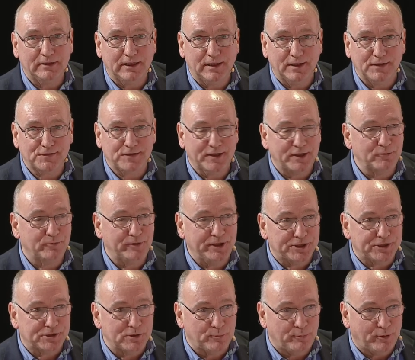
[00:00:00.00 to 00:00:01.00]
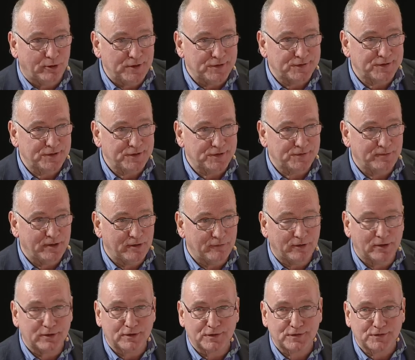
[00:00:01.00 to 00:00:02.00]
I think regional policies we have
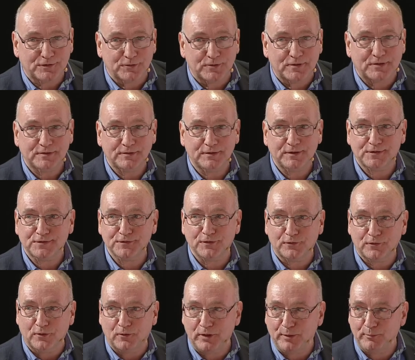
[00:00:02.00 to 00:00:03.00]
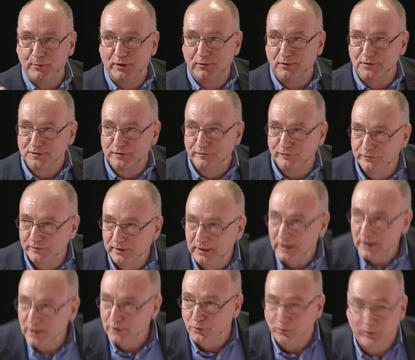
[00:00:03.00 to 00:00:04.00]
understood, it's not only because of
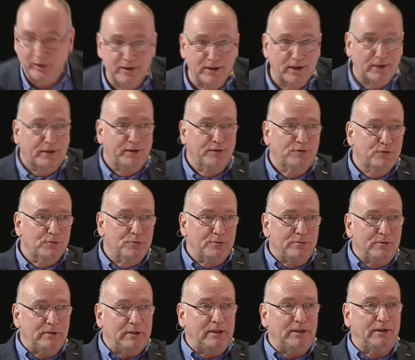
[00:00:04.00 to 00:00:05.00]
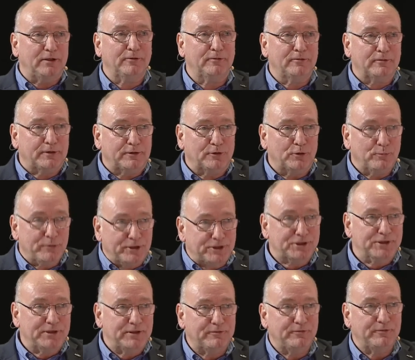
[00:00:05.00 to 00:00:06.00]
Corinda Cretu, our
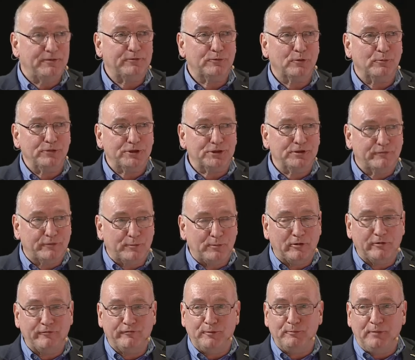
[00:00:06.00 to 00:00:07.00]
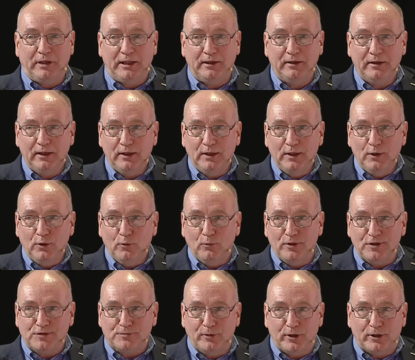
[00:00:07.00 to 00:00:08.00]
commissioner from our family, who
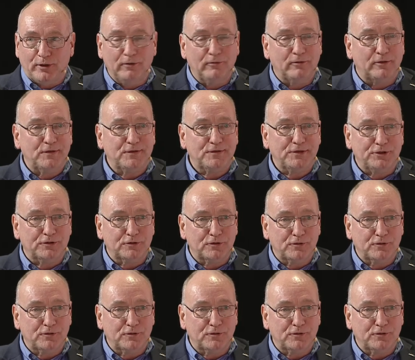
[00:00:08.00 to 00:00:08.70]
is working on these issues,